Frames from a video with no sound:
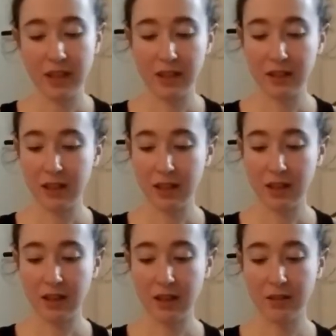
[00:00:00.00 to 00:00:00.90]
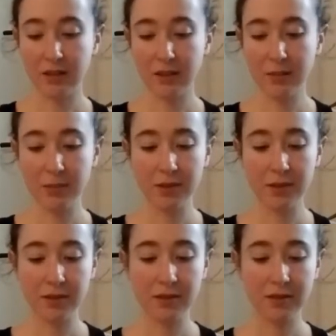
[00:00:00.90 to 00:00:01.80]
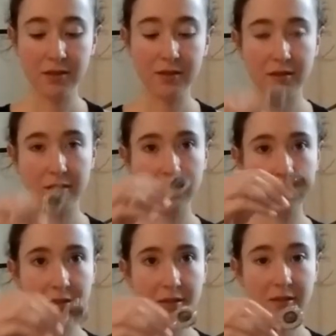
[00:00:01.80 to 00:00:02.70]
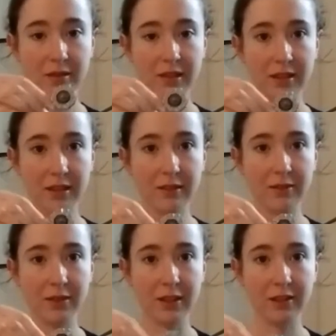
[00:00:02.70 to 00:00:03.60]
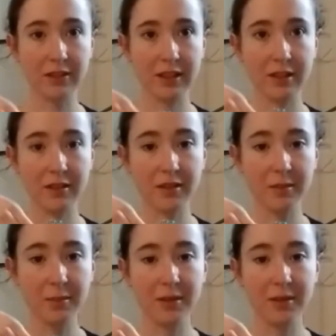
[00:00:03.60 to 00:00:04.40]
And a hair clip, little evil eye looking hair clip,